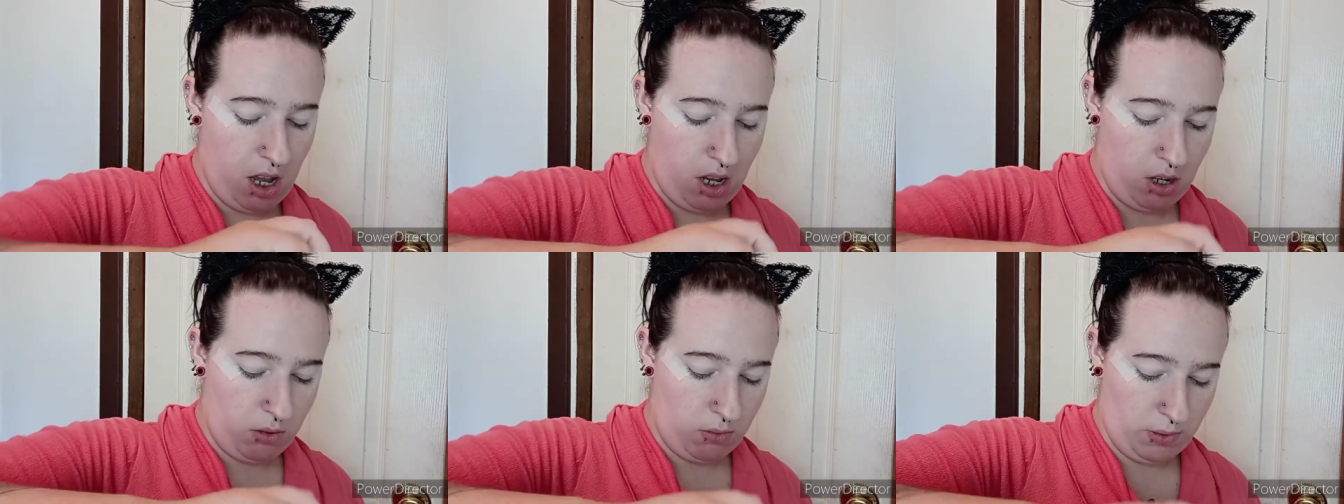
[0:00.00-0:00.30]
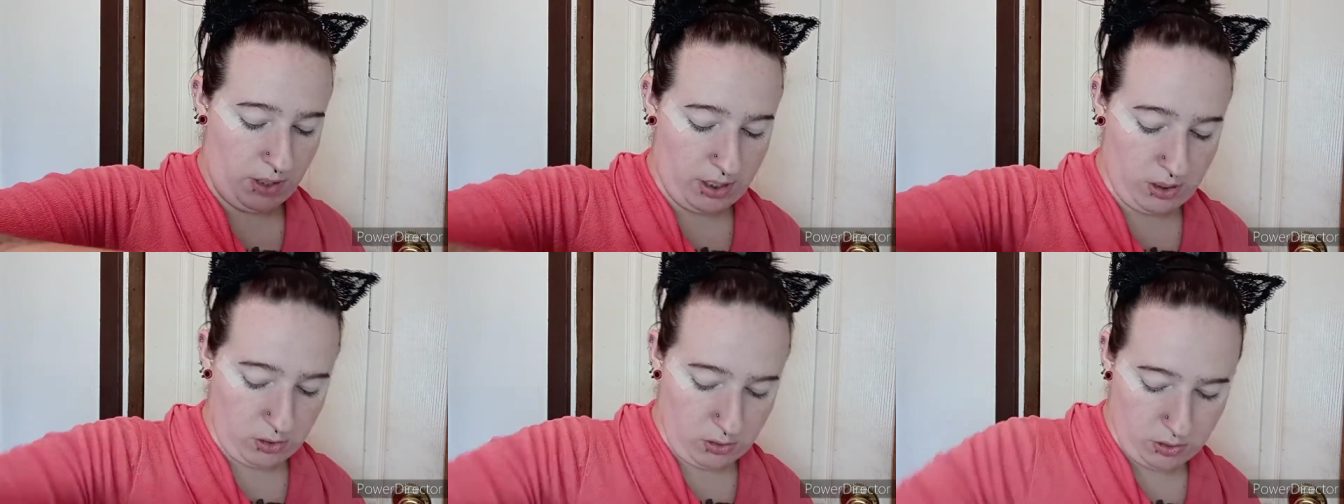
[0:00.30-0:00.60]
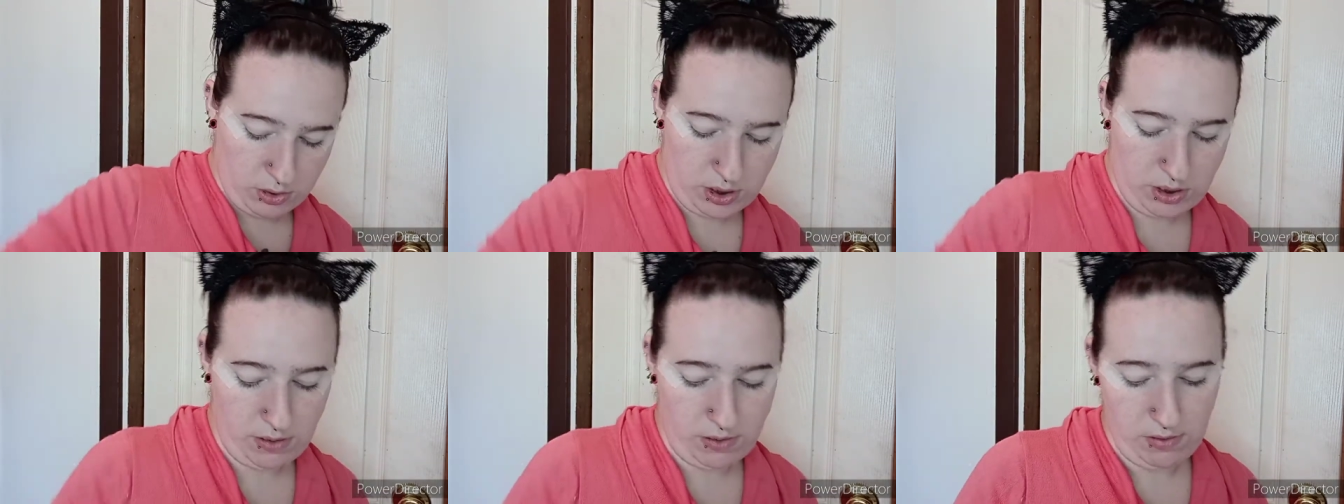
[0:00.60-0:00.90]

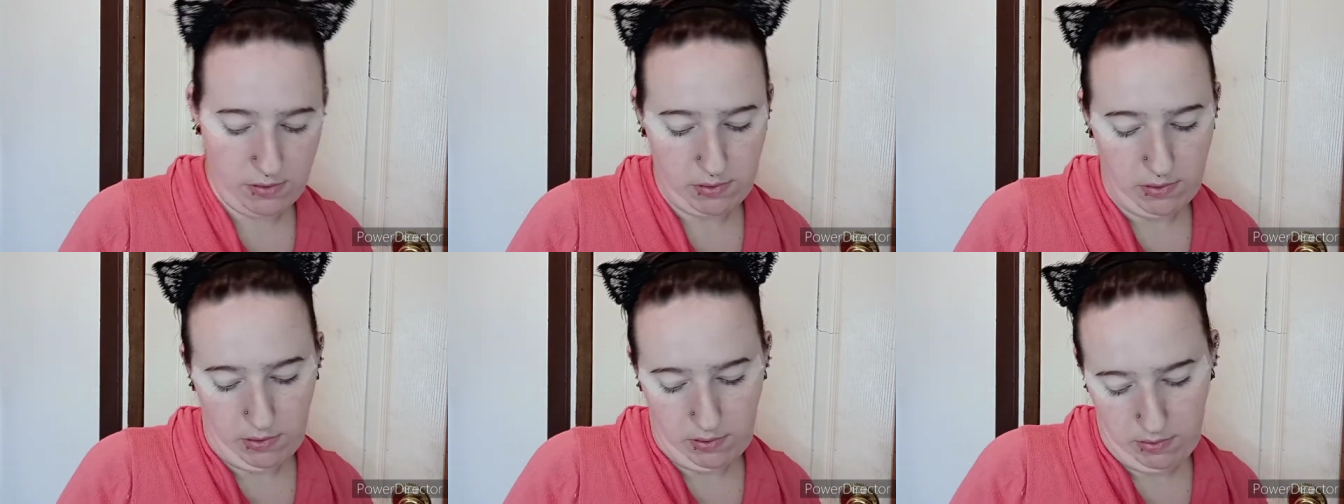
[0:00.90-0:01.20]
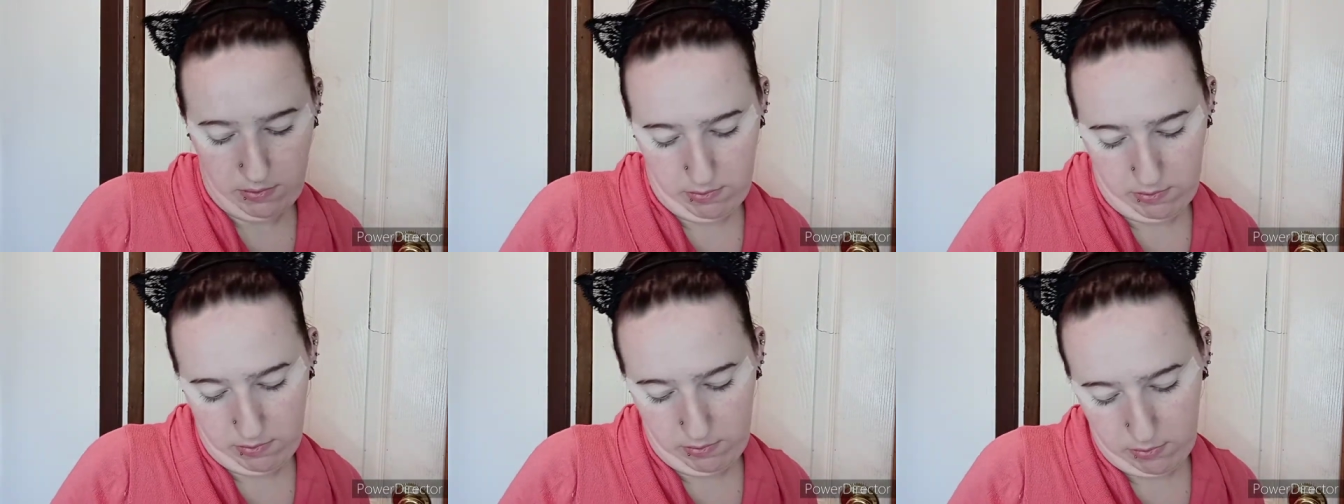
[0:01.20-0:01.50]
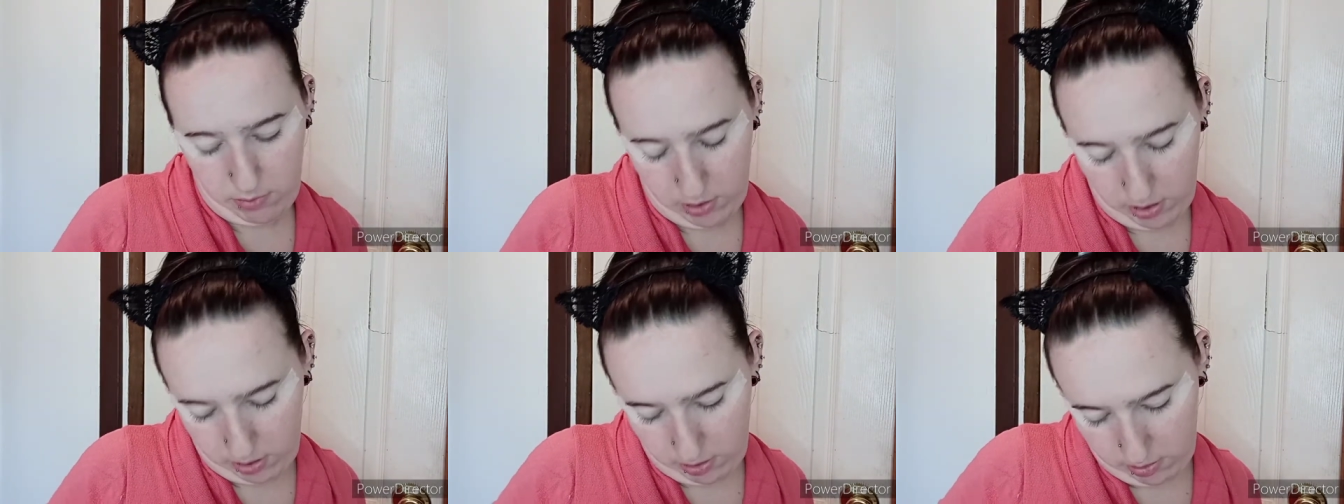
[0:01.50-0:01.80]
reels
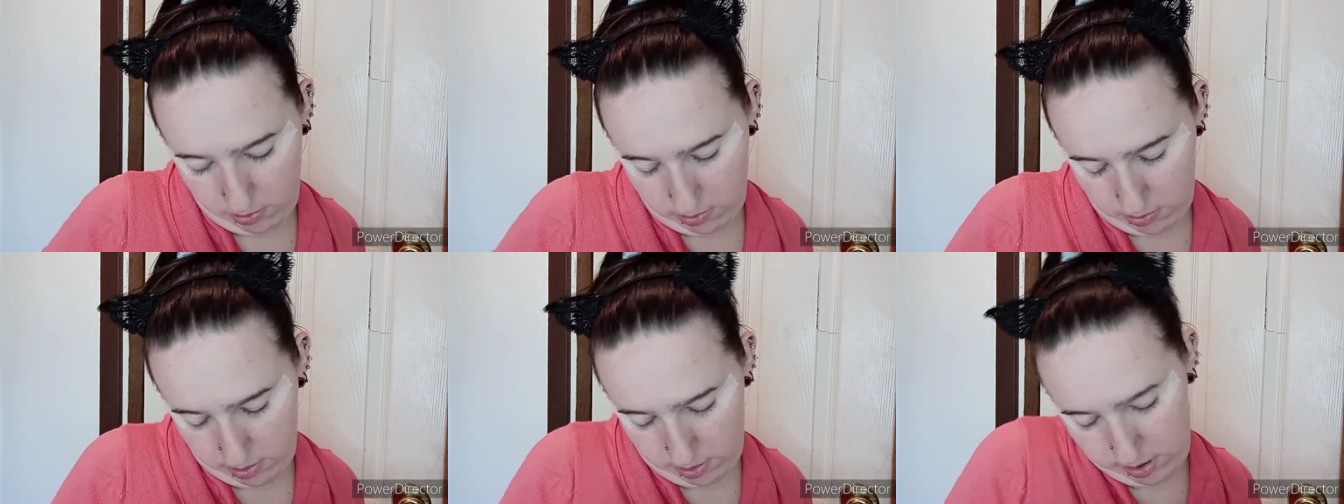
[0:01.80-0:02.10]
for